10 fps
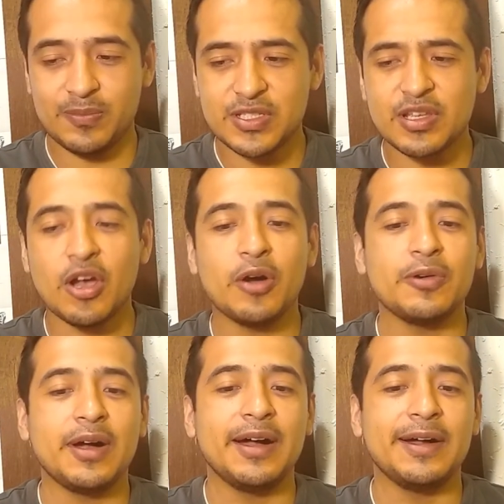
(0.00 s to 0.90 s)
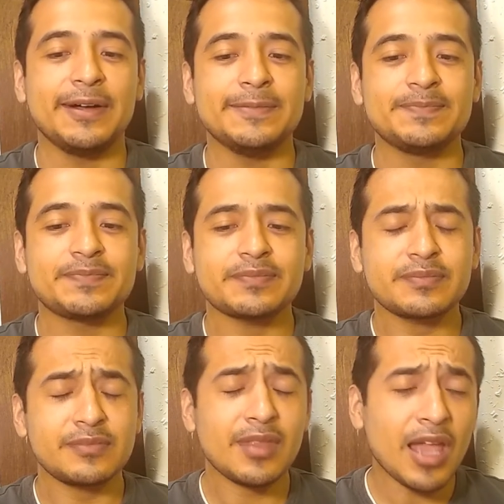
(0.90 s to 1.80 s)
So I
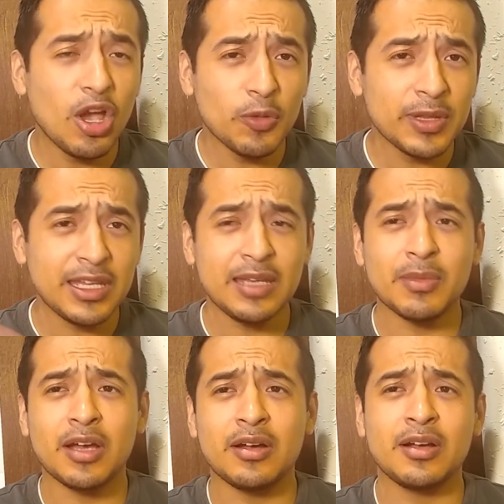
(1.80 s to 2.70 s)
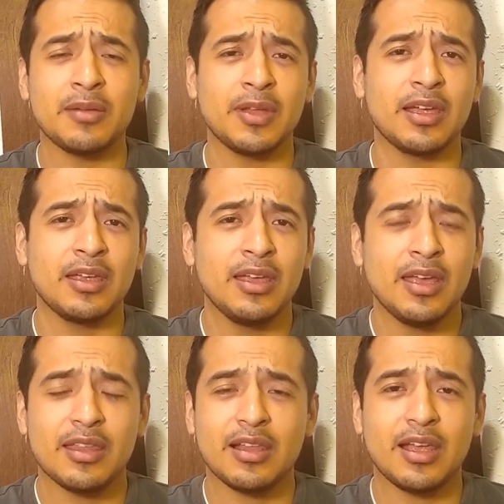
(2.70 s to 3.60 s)
opened the email. I'm like,
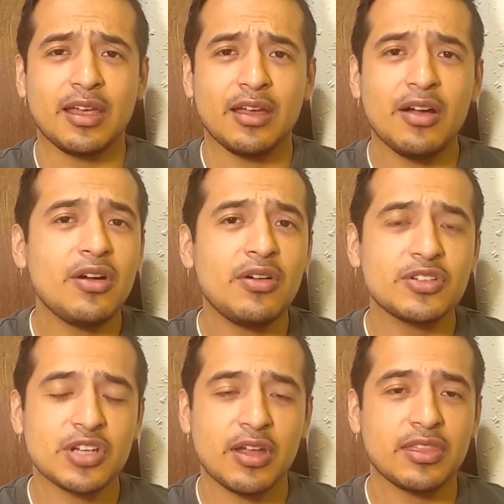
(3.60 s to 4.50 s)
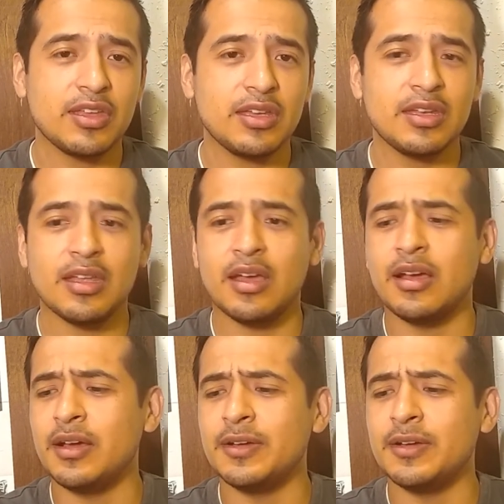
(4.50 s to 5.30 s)
and they're like, "Oh, Jonathan.